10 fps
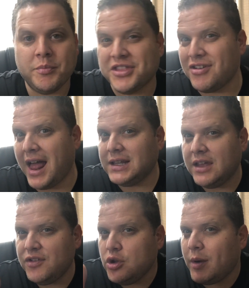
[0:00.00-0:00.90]
But they're not
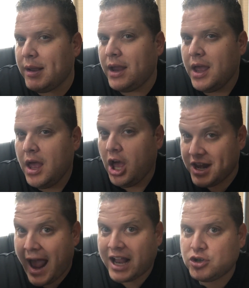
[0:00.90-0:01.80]
giving you a
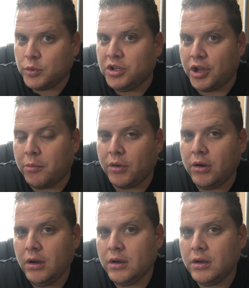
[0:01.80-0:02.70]
an actual
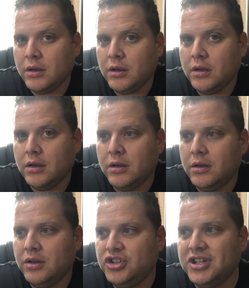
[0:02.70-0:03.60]
number.
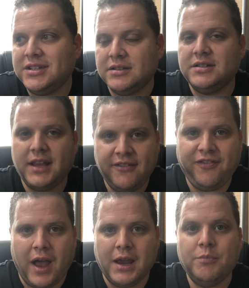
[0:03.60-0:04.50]
Just say
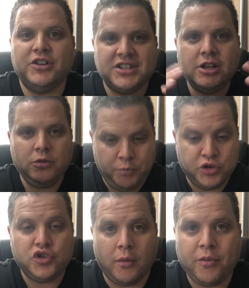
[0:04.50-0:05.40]
fine, but still
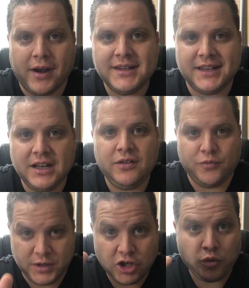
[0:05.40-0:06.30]
put your price in
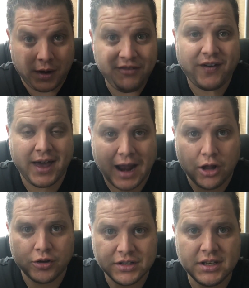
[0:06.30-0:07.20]
with the
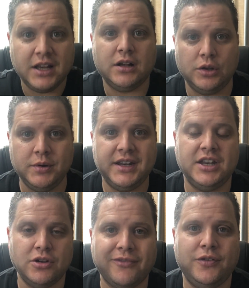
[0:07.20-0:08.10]
$25 included
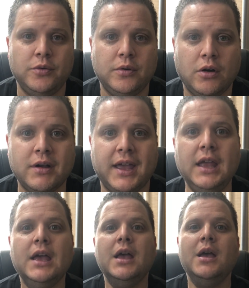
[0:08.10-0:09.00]
in your food,
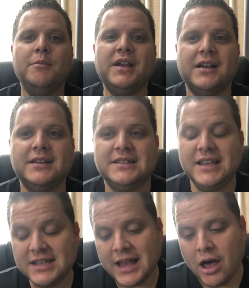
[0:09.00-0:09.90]
okay? Because
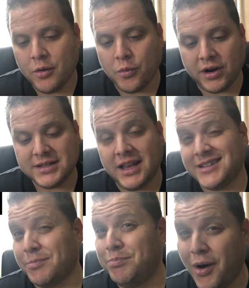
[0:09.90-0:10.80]
this is how it works
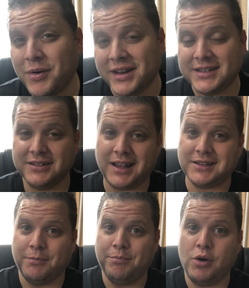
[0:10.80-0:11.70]
as a bonus. It's like
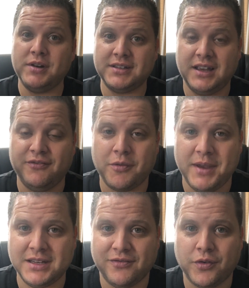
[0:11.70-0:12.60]
some bonus
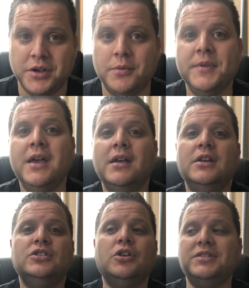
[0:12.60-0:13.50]
information for you.
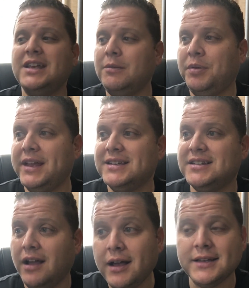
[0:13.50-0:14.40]
So, say a place
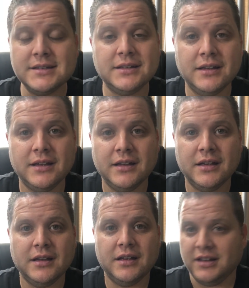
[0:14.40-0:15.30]
does
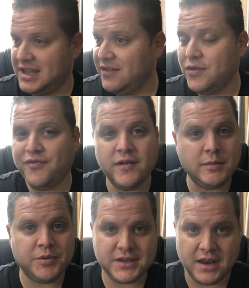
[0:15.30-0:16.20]
give you
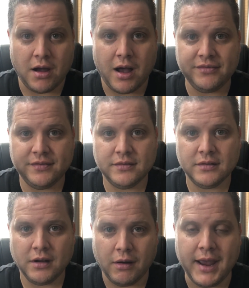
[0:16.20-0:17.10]
50% off,
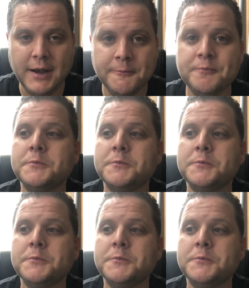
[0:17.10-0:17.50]
all right?